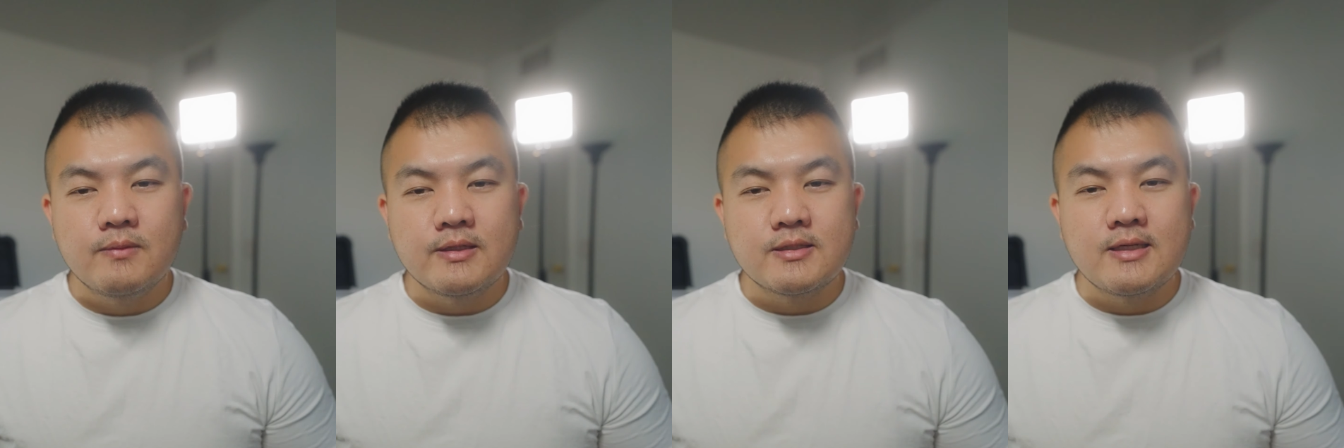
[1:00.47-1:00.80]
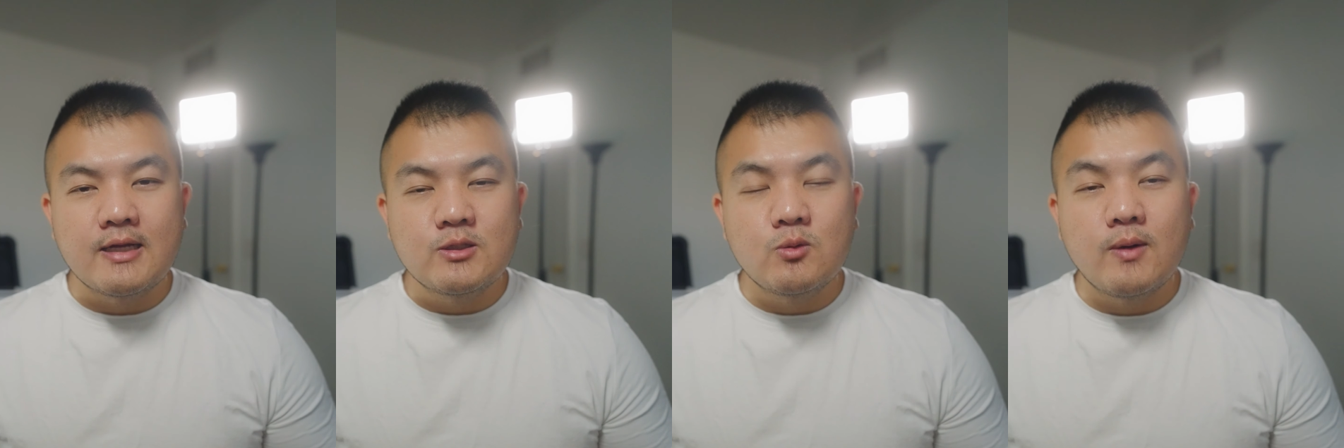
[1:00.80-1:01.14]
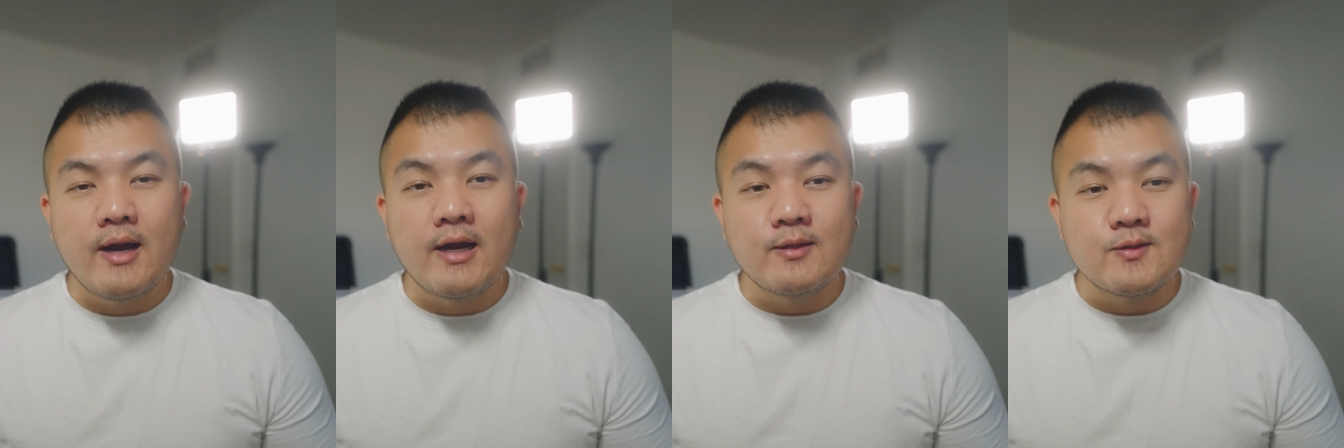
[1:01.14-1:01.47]
It's not too
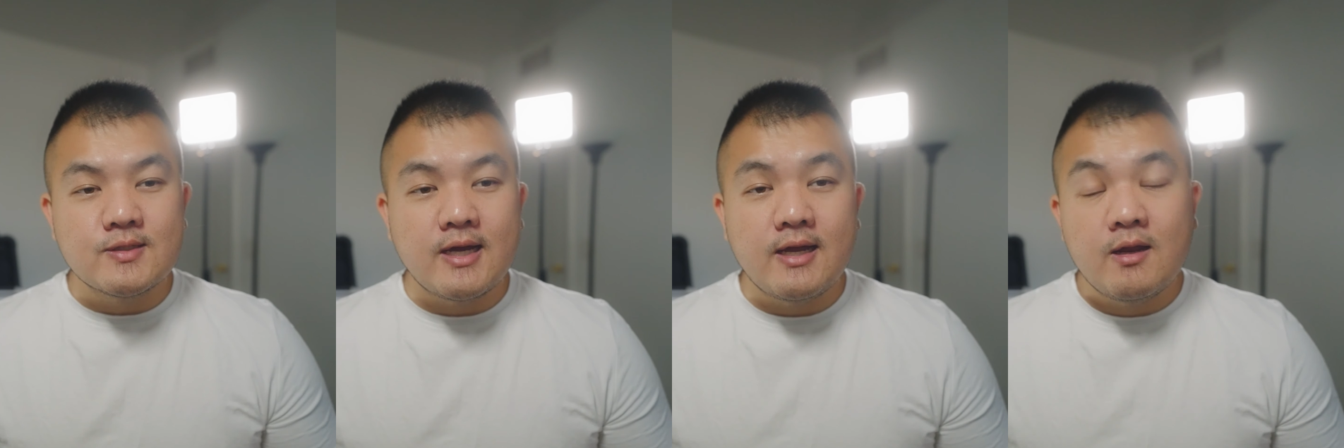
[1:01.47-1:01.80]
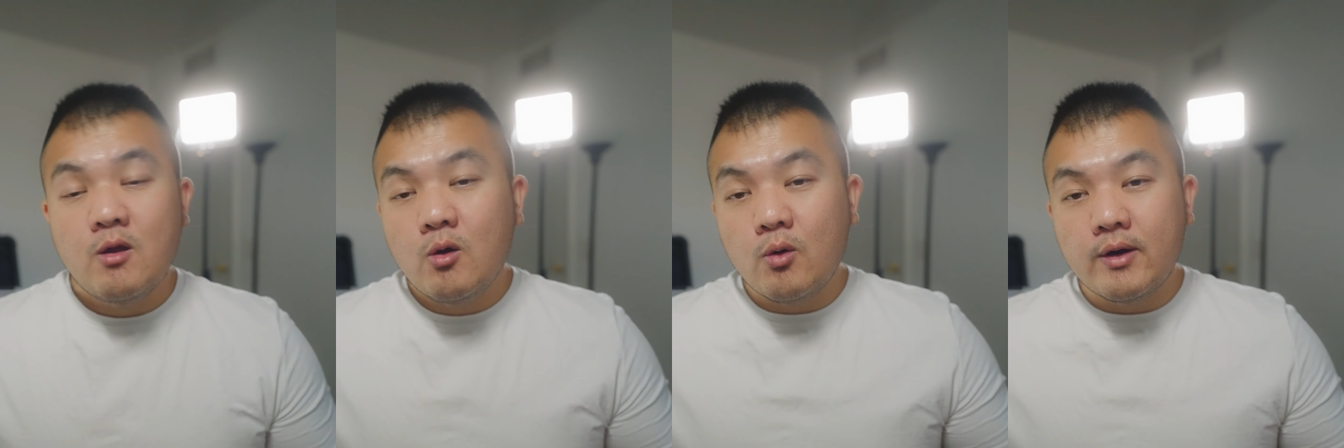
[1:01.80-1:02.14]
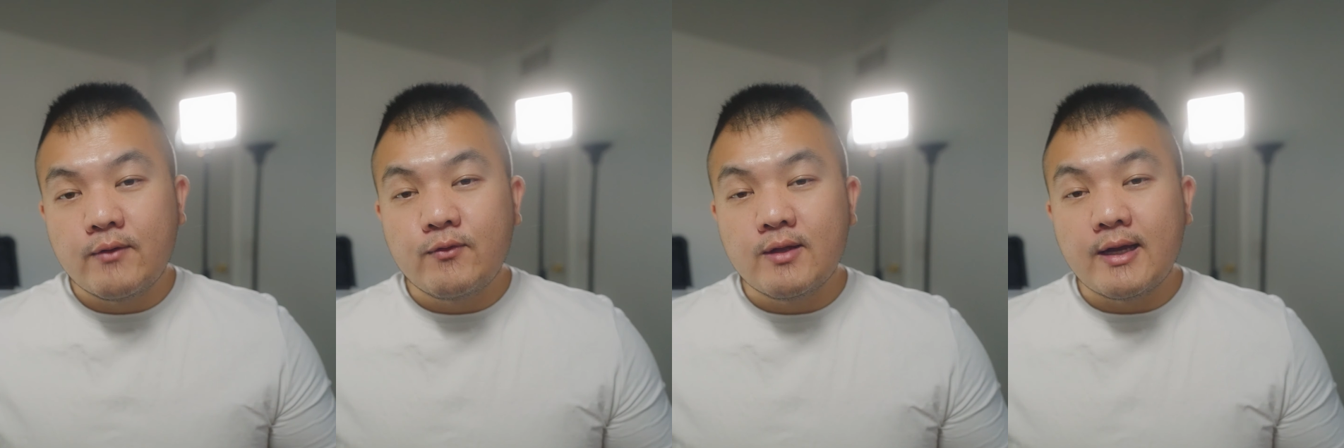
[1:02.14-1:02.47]
wide, not too tight. Or
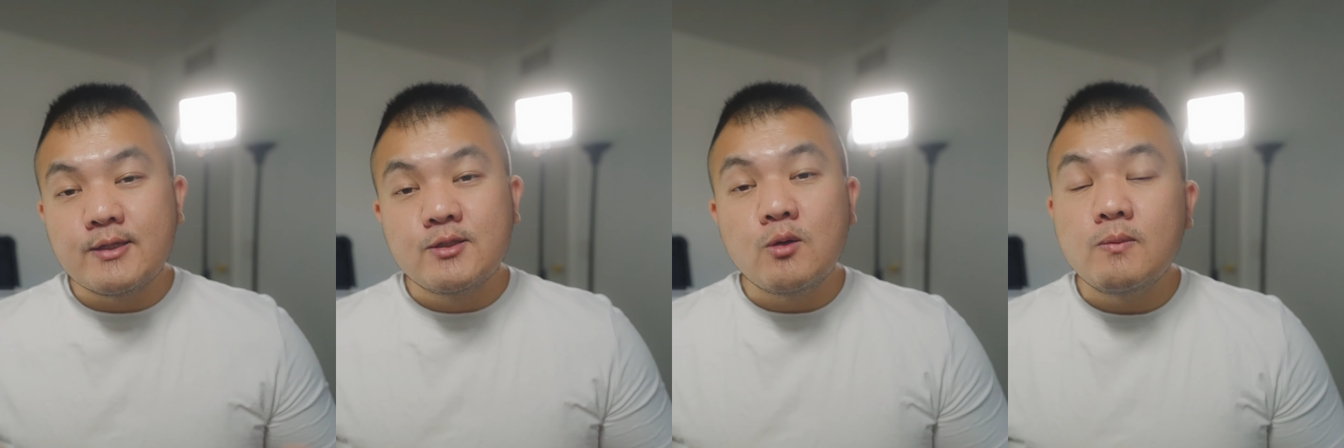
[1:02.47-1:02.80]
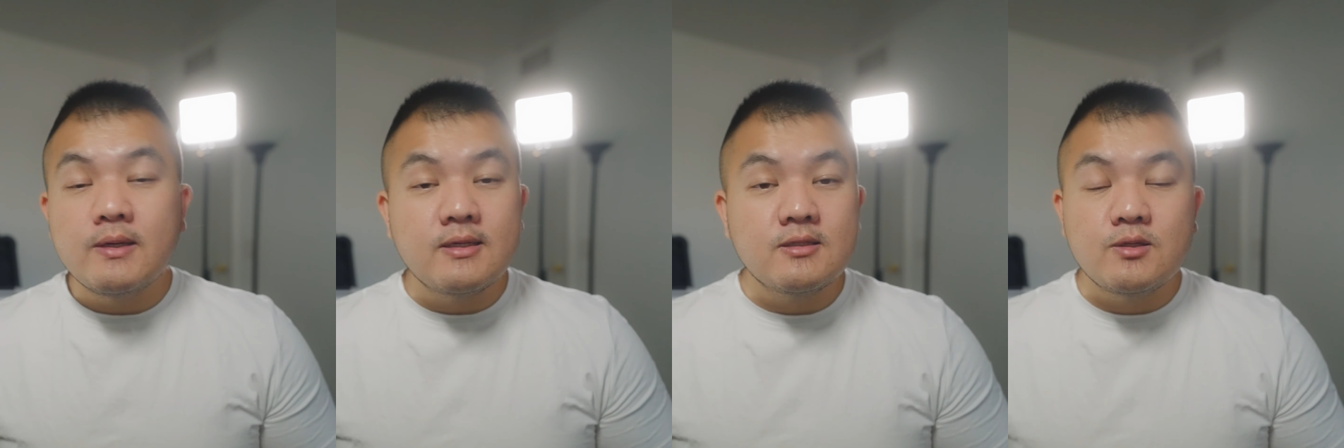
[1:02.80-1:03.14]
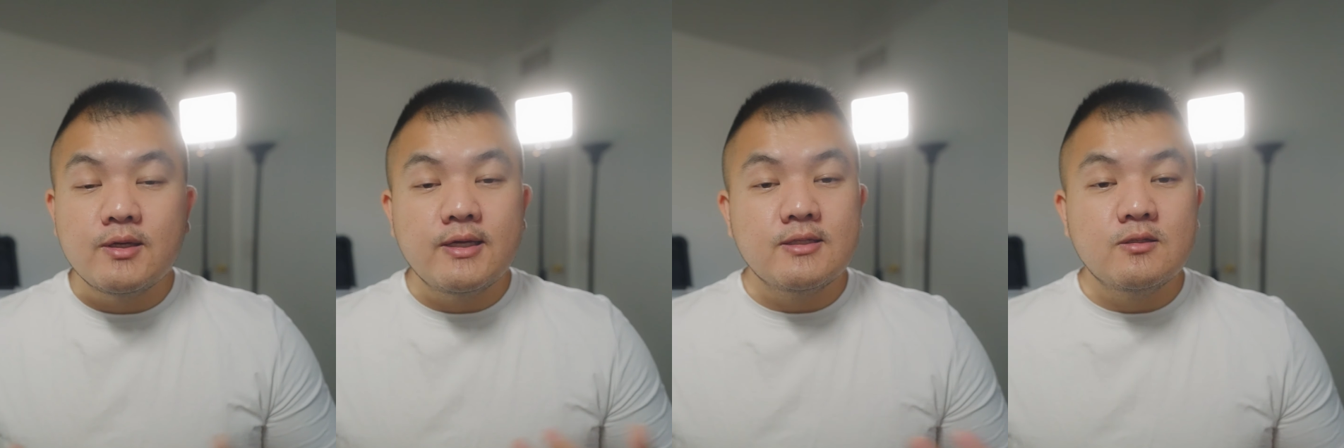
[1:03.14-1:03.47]
if you like zoom lens,
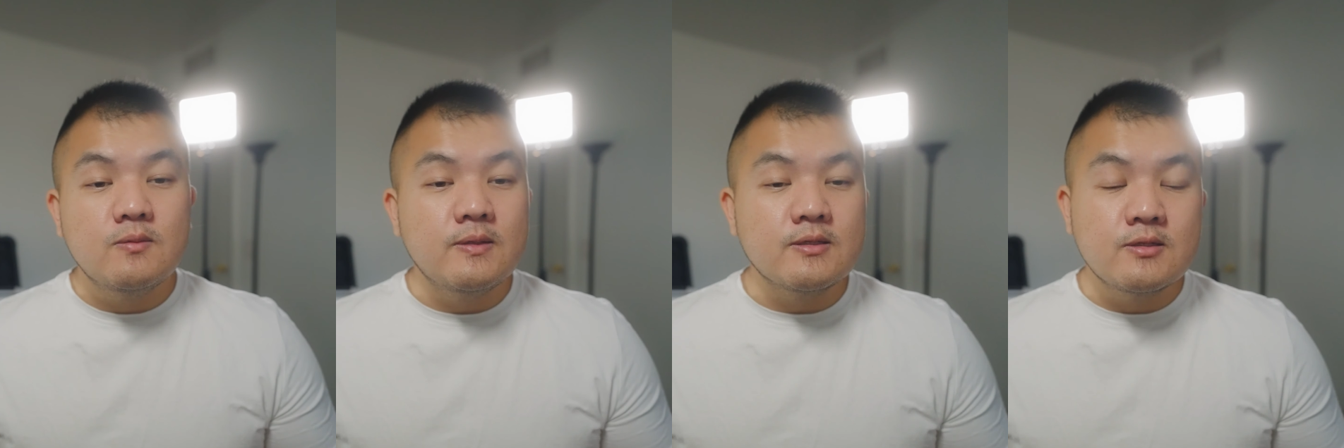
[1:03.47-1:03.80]
you can get zoom lens